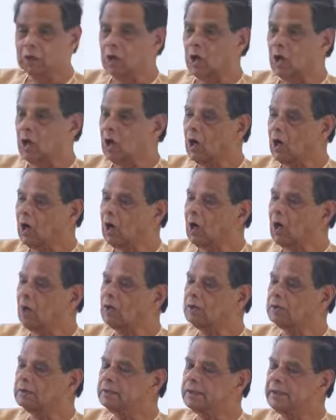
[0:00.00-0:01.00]
Now
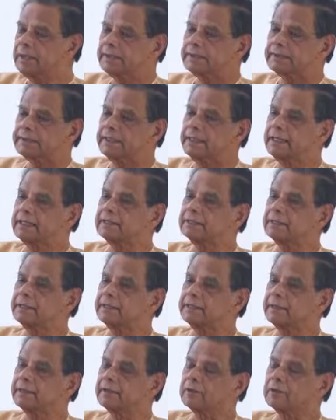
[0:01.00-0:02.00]
all this is
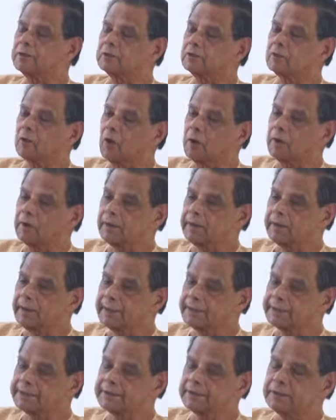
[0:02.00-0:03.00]
in the
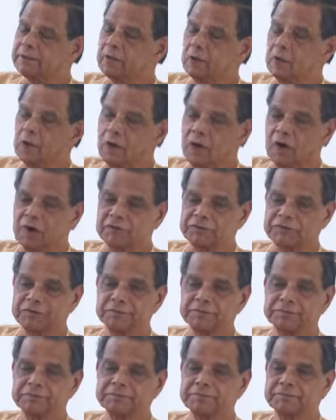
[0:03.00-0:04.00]
context
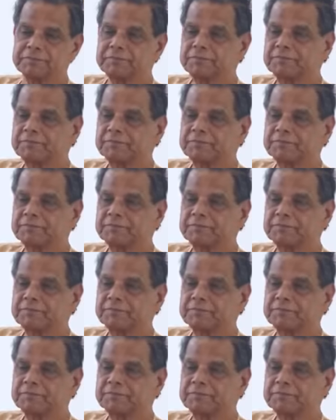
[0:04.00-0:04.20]
of